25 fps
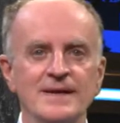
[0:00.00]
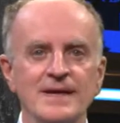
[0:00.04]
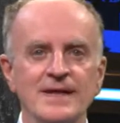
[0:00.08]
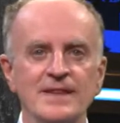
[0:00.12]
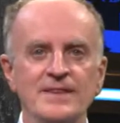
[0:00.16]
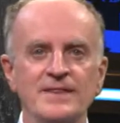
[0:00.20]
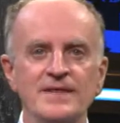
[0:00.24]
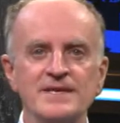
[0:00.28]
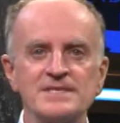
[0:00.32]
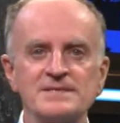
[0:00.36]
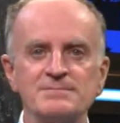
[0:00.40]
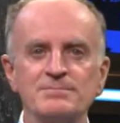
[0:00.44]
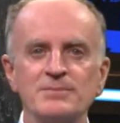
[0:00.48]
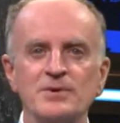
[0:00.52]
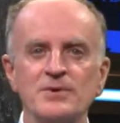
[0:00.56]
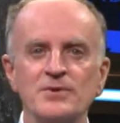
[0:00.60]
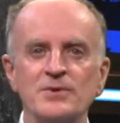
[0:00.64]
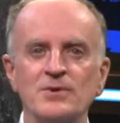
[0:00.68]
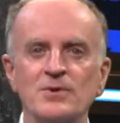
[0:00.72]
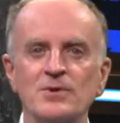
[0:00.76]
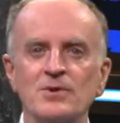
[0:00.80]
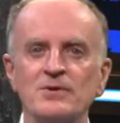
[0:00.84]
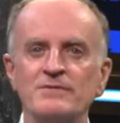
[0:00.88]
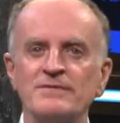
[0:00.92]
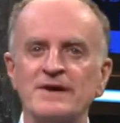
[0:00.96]
In this
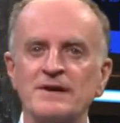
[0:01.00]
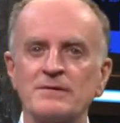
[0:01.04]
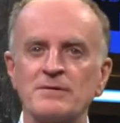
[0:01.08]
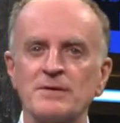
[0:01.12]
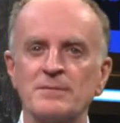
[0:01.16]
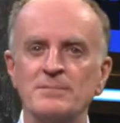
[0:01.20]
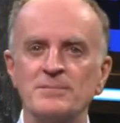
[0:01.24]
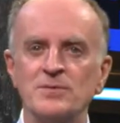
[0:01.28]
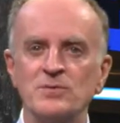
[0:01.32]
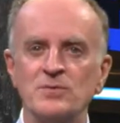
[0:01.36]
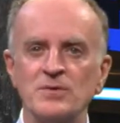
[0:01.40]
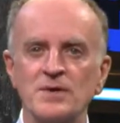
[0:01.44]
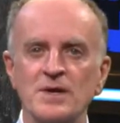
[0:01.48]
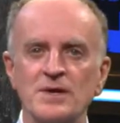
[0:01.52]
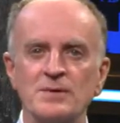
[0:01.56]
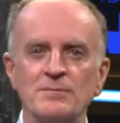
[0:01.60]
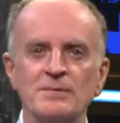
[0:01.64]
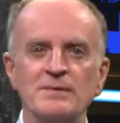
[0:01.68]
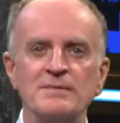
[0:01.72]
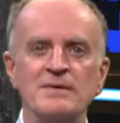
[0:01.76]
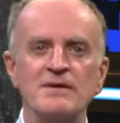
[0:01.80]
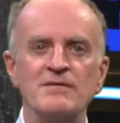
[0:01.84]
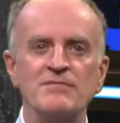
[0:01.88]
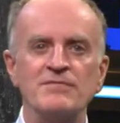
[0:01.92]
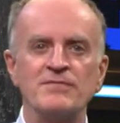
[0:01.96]
model of our MOOC,
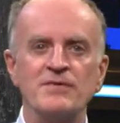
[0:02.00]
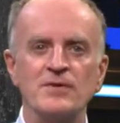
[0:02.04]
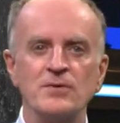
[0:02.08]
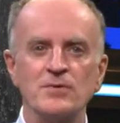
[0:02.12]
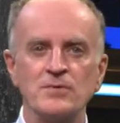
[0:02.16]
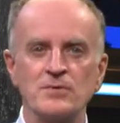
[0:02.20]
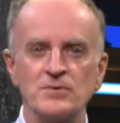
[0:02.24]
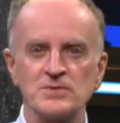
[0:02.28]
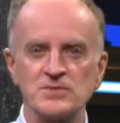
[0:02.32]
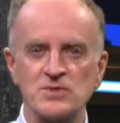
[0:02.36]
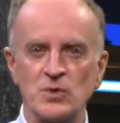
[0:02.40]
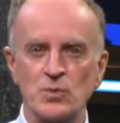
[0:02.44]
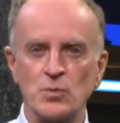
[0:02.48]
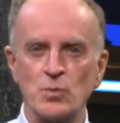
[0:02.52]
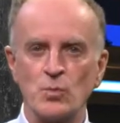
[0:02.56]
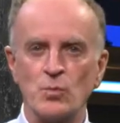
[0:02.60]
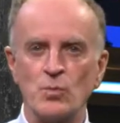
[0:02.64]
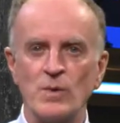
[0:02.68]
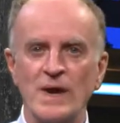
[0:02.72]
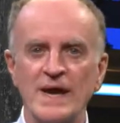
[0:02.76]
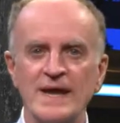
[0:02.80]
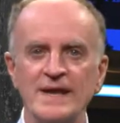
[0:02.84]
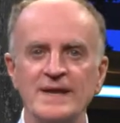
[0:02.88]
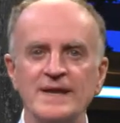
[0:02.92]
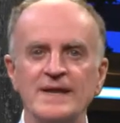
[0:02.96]
we will focus on
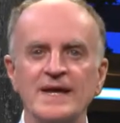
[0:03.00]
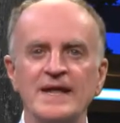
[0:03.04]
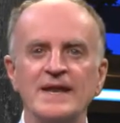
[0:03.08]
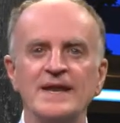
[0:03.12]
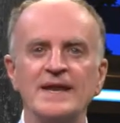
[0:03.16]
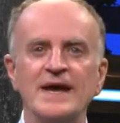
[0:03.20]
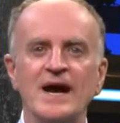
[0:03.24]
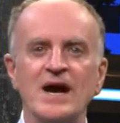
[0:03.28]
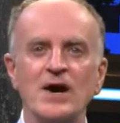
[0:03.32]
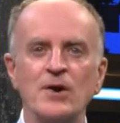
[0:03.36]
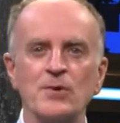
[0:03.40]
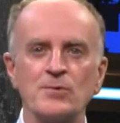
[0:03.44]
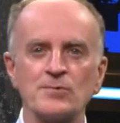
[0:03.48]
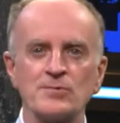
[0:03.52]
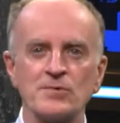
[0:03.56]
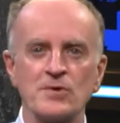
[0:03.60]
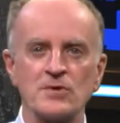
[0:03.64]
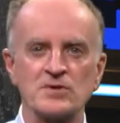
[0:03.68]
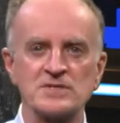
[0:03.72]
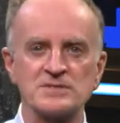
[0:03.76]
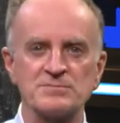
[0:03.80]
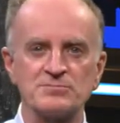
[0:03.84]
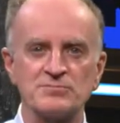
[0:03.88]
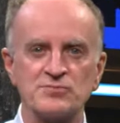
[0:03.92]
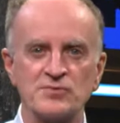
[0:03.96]
when and how
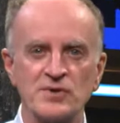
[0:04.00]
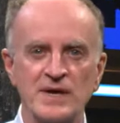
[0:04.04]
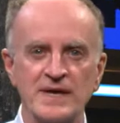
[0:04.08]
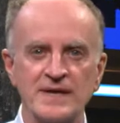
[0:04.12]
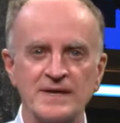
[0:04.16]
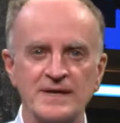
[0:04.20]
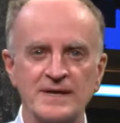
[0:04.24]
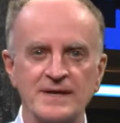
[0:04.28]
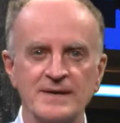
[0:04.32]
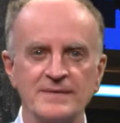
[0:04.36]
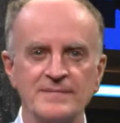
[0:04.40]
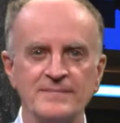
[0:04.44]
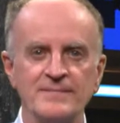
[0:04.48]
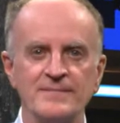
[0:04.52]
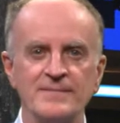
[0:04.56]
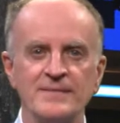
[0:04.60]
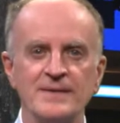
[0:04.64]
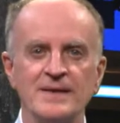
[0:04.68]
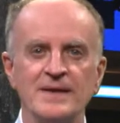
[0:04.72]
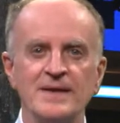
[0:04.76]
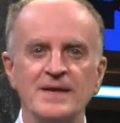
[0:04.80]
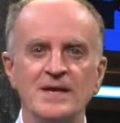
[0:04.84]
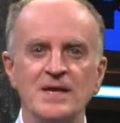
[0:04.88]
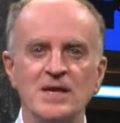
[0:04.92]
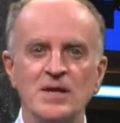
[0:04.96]
rocks break.
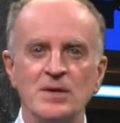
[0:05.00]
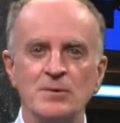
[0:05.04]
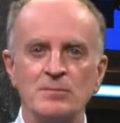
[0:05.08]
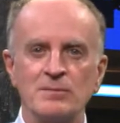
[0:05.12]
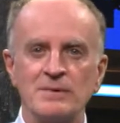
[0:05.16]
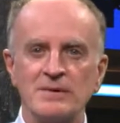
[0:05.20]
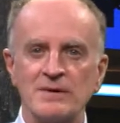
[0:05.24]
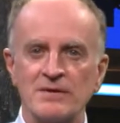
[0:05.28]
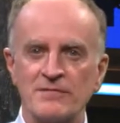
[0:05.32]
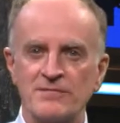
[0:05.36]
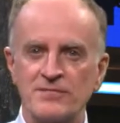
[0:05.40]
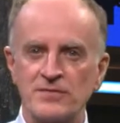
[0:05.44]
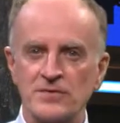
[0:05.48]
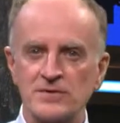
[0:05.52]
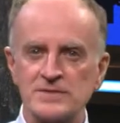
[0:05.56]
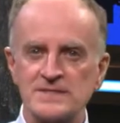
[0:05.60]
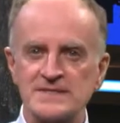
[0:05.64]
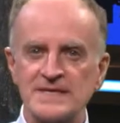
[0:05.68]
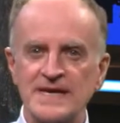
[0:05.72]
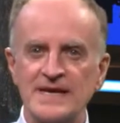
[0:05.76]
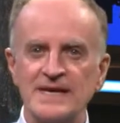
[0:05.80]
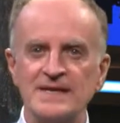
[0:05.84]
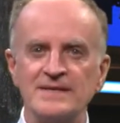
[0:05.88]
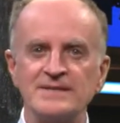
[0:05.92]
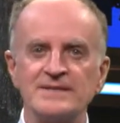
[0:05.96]
We will first
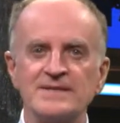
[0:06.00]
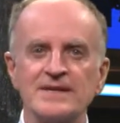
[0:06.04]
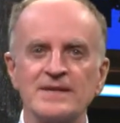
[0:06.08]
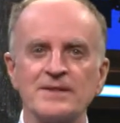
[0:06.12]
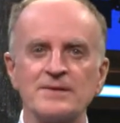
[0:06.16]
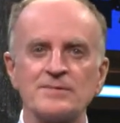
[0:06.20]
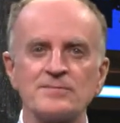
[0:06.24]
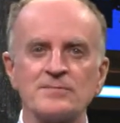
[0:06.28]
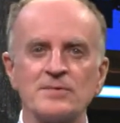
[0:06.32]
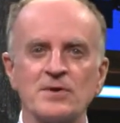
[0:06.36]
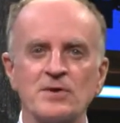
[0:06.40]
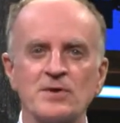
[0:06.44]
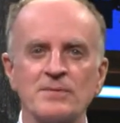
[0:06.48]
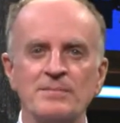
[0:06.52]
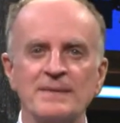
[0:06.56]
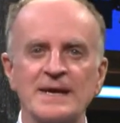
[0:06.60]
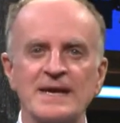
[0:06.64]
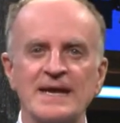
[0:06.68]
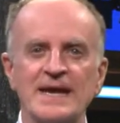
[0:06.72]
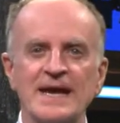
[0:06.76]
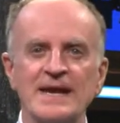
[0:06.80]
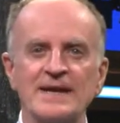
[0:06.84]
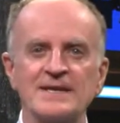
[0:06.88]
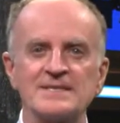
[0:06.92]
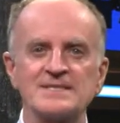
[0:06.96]
enter the rock
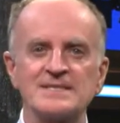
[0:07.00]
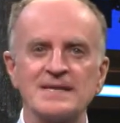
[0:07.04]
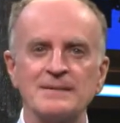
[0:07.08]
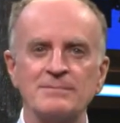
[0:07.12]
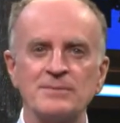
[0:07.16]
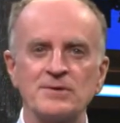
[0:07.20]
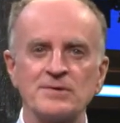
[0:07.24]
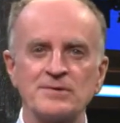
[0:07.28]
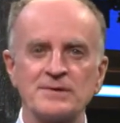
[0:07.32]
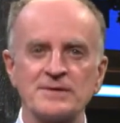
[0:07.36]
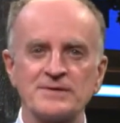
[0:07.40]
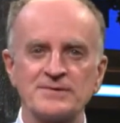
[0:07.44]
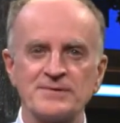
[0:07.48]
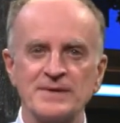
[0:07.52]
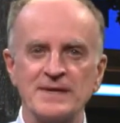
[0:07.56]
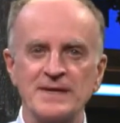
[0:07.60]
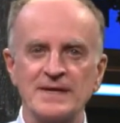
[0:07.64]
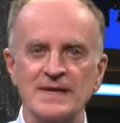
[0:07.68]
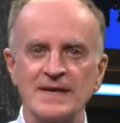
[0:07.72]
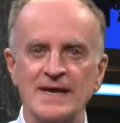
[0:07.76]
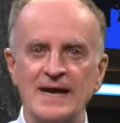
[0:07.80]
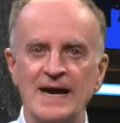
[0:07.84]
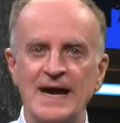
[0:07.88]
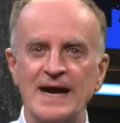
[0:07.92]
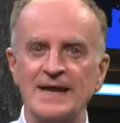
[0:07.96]
mechanics laboratory,
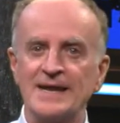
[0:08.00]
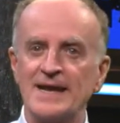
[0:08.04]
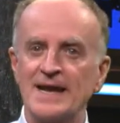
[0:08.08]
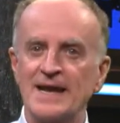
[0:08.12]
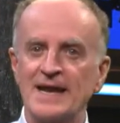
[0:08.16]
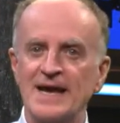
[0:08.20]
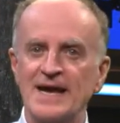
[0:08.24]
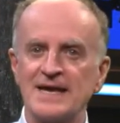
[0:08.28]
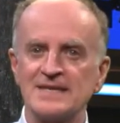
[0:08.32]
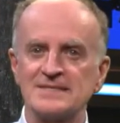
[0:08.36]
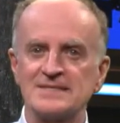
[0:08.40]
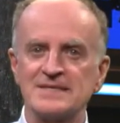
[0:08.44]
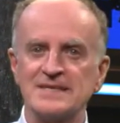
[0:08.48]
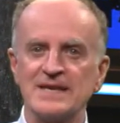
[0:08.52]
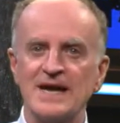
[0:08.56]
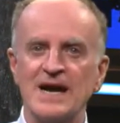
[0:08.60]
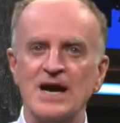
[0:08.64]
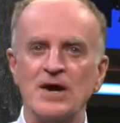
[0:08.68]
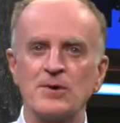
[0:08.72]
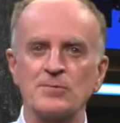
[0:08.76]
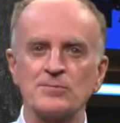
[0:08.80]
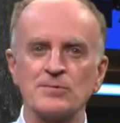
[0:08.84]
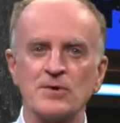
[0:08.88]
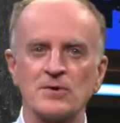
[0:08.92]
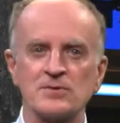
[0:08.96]
analyzing
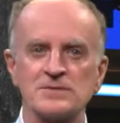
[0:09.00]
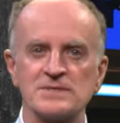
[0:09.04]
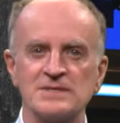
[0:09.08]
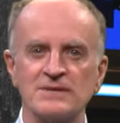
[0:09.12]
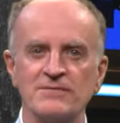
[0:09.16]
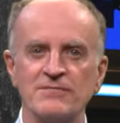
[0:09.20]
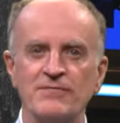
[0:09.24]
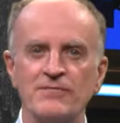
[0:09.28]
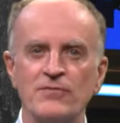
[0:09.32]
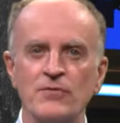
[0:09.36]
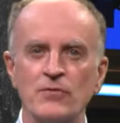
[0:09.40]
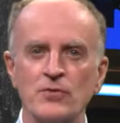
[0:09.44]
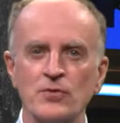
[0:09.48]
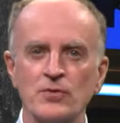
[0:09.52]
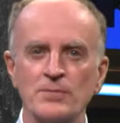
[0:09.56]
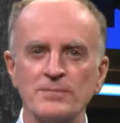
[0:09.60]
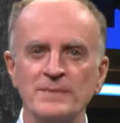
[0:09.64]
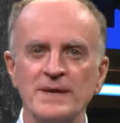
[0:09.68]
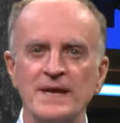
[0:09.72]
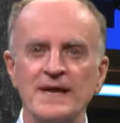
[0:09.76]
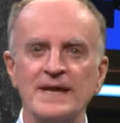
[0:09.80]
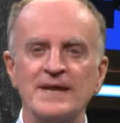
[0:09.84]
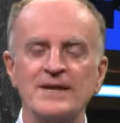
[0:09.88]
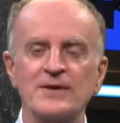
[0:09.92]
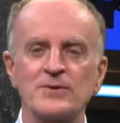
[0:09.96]
how rocks deform
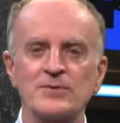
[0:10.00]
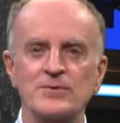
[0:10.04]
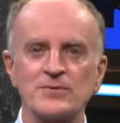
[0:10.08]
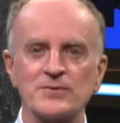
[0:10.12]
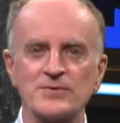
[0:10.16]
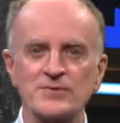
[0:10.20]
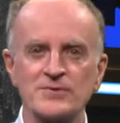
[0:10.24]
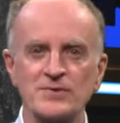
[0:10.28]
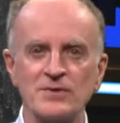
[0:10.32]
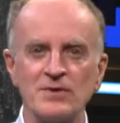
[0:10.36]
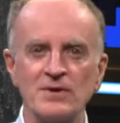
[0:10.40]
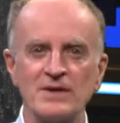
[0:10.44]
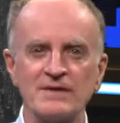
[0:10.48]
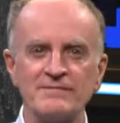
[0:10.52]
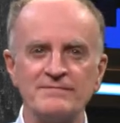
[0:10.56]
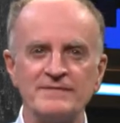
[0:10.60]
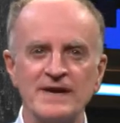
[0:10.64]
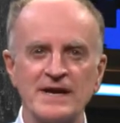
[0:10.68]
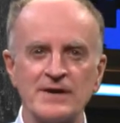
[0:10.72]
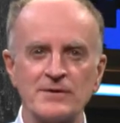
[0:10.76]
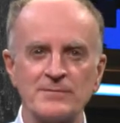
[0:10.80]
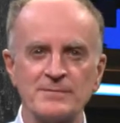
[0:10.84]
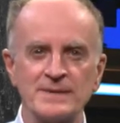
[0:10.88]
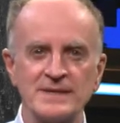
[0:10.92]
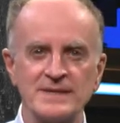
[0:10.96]
in a controlled
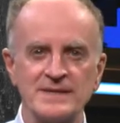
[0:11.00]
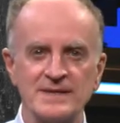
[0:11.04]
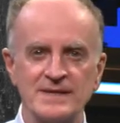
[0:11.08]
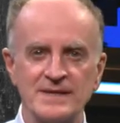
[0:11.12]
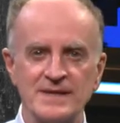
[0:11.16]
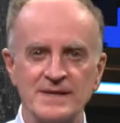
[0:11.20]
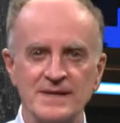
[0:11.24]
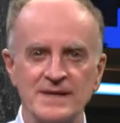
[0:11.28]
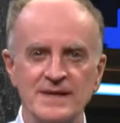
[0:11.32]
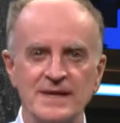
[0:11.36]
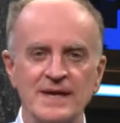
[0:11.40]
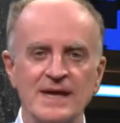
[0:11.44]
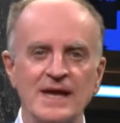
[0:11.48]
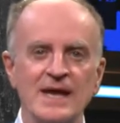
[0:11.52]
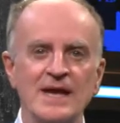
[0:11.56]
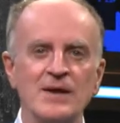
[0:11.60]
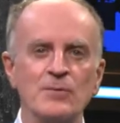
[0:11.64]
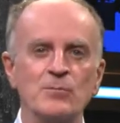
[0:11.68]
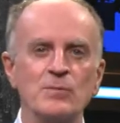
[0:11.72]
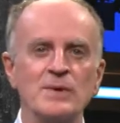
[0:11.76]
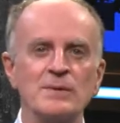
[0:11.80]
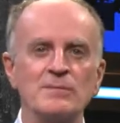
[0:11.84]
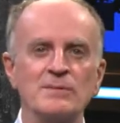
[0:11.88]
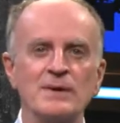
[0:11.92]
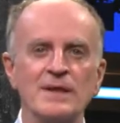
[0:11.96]
environment, and
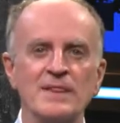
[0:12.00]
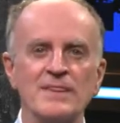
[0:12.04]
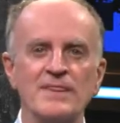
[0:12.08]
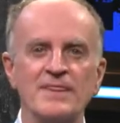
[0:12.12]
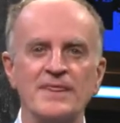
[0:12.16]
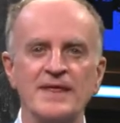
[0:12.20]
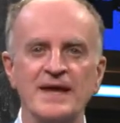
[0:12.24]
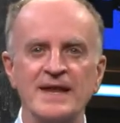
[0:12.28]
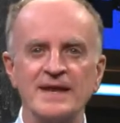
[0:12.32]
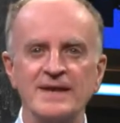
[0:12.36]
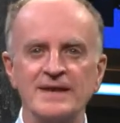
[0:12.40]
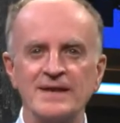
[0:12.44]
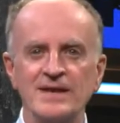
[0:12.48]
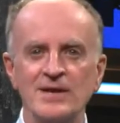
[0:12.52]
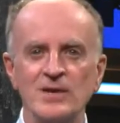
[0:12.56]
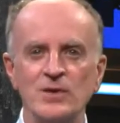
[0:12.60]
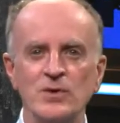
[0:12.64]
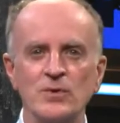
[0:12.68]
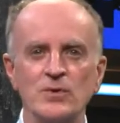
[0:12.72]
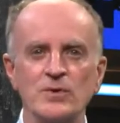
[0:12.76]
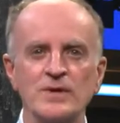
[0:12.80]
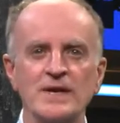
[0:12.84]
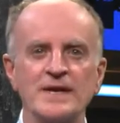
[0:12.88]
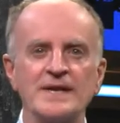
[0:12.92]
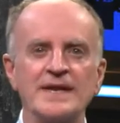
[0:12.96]
we will then
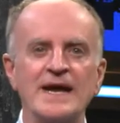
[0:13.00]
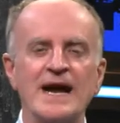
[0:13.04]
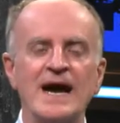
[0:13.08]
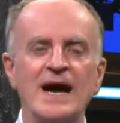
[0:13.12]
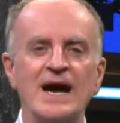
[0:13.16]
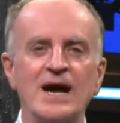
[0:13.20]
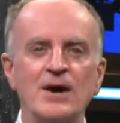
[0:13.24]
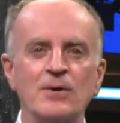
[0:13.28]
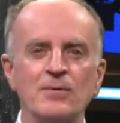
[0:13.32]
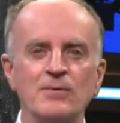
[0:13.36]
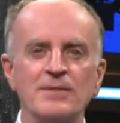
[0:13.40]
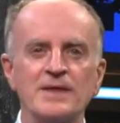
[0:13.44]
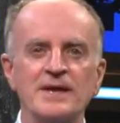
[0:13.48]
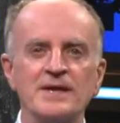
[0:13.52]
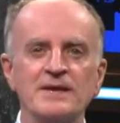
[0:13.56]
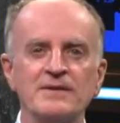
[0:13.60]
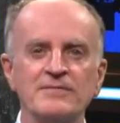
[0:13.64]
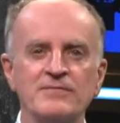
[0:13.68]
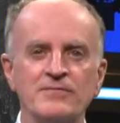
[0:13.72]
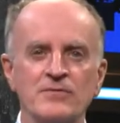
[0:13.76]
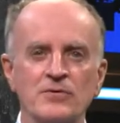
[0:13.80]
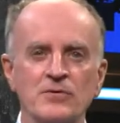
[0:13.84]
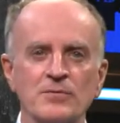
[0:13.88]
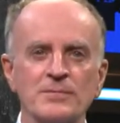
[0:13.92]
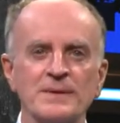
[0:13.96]
look at how they
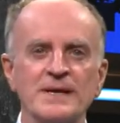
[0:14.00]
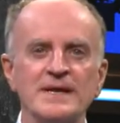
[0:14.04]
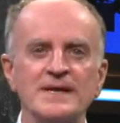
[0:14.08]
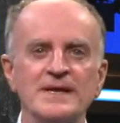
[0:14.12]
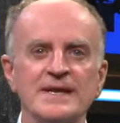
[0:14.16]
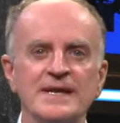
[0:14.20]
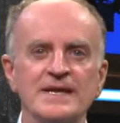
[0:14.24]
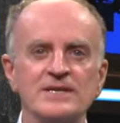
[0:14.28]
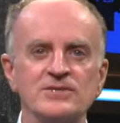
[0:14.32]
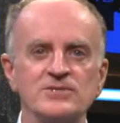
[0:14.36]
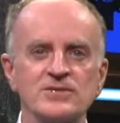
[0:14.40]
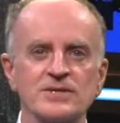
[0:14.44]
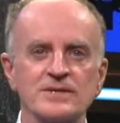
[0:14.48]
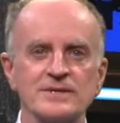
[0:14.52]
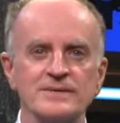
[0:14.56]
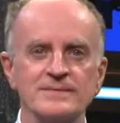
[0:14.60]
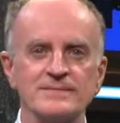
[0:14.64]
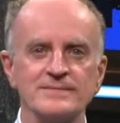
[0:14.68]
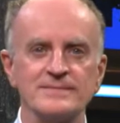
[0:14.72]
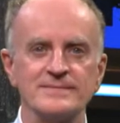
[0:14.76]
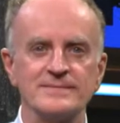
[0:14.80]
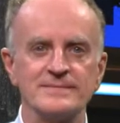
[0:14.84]
deform in nature.